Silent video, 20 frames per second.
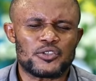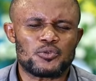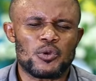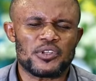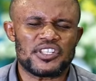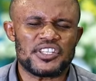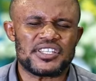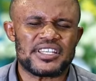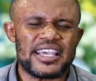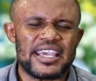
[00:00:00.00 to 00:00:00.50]

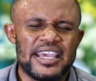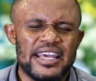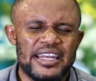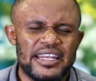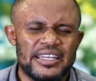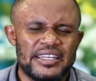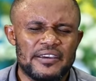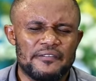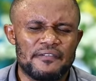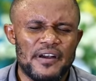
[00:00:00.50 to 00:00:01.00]
is what is
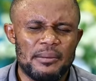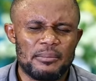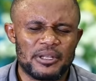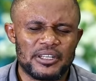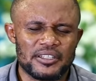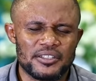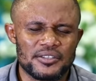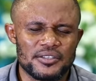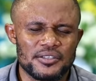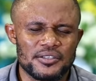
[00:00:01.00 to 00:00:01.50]
killing the
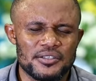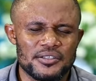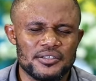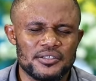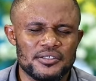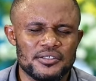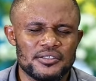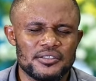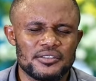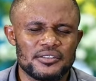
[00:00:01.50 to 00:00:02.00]

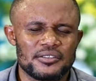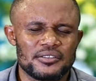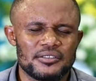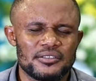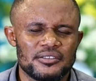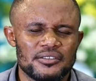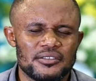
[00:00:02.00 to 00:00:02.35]
families.